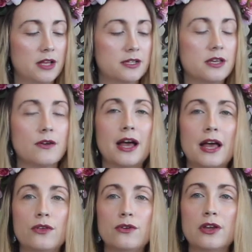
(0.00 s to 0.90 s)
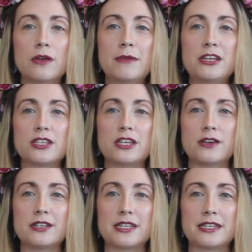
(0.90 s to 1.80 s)
So you're gonna immediately
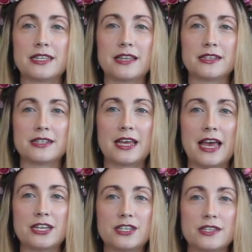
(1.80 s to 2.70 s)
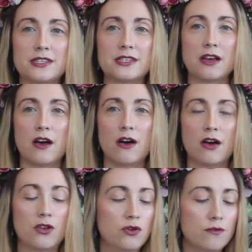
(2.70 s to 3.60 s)
notice that the edges
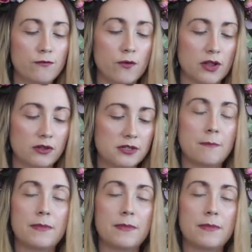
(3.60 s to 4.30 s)
are not foiled,